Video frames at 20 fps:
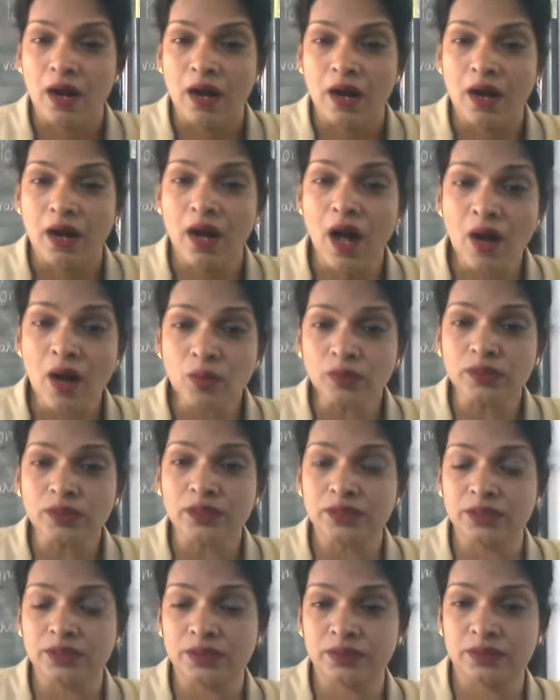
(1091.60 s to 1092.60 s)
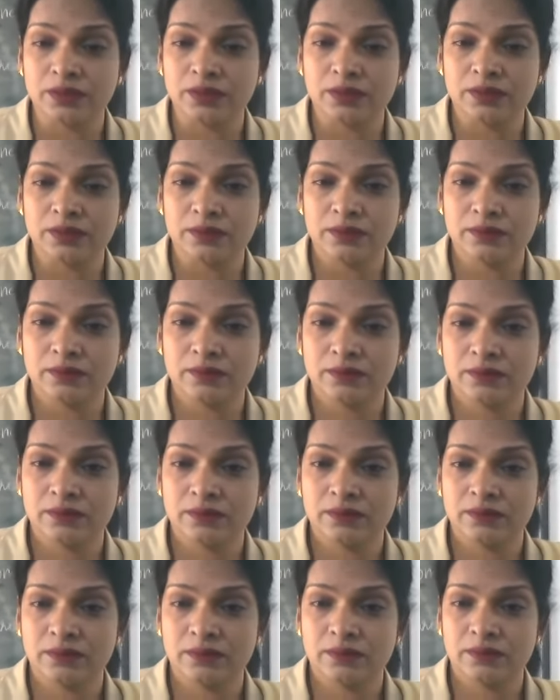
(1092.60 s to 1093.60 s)
How this
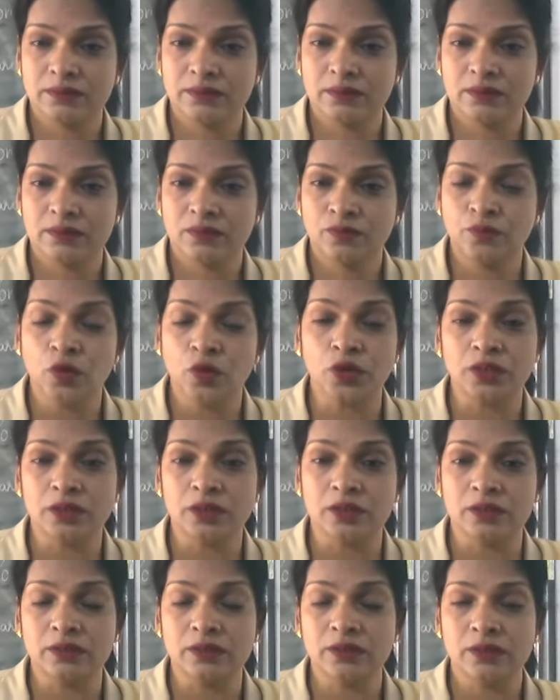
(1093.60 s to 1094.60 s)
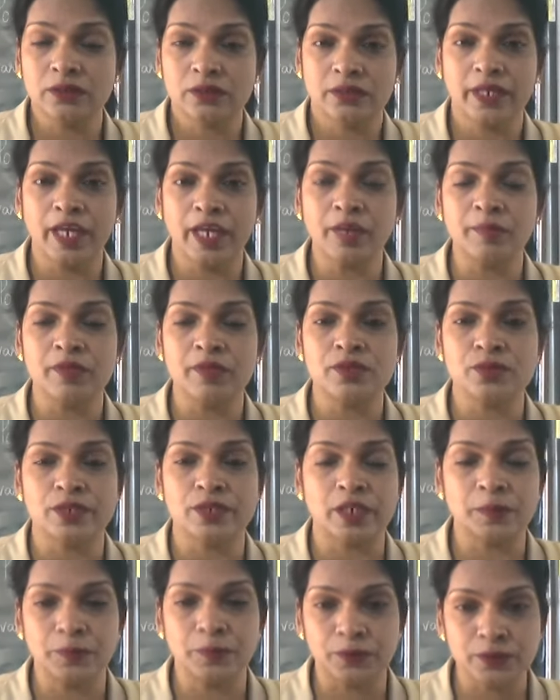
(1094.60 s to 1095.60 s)
water came into
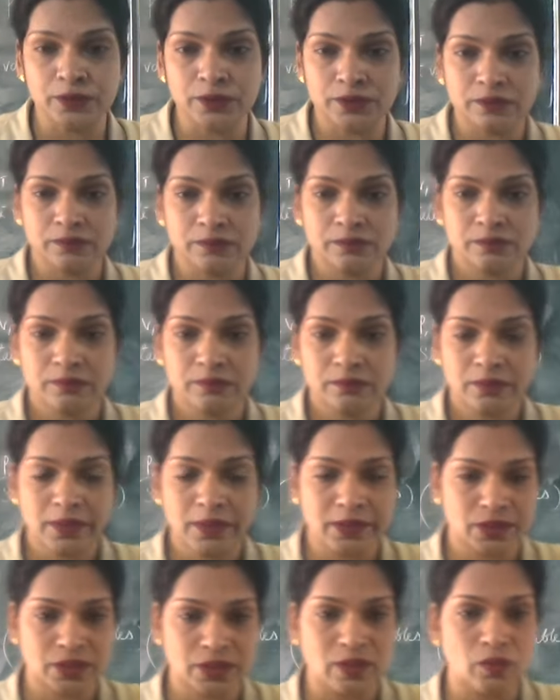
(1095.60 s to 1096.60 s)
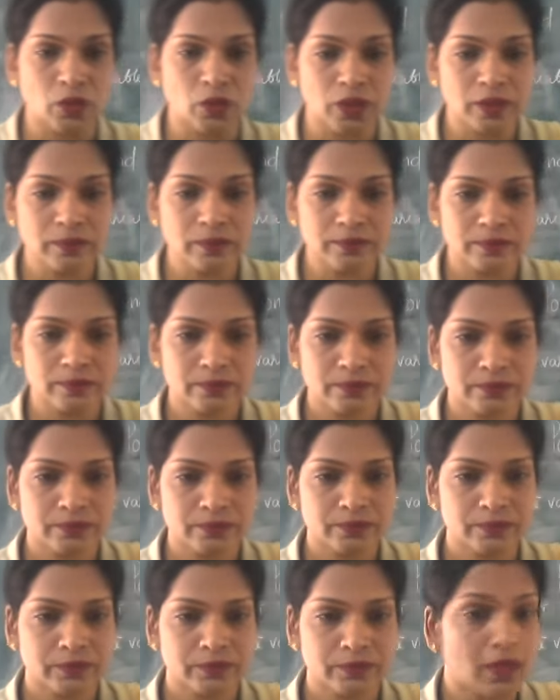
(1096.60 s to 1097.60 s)
that pond, extra water?
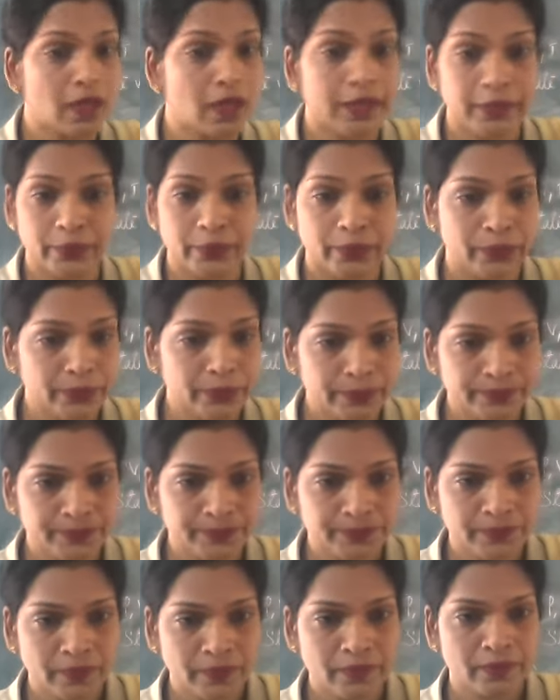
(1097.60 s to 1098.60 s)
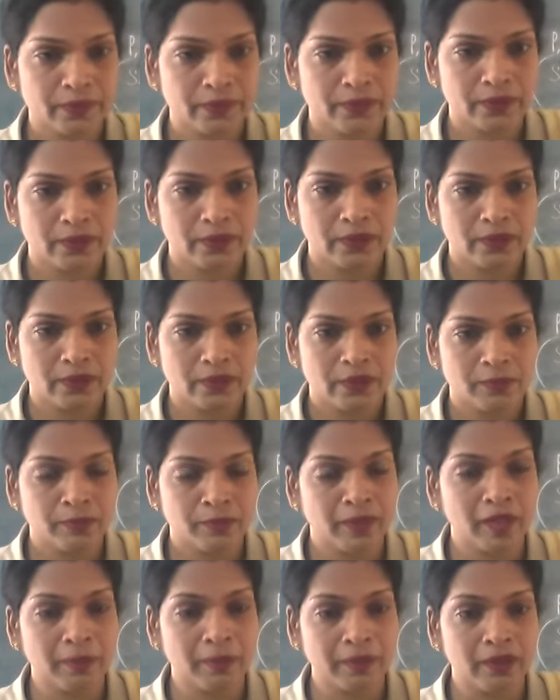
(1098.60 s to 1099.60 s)
I don't know.
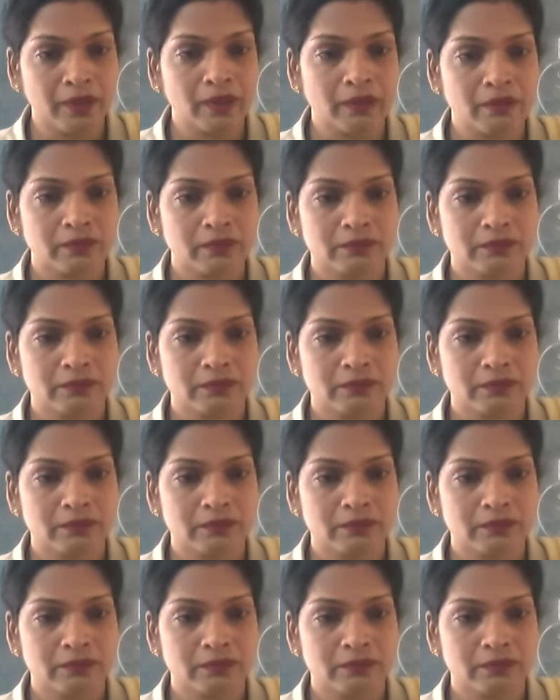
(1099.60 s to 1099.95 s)
Maybe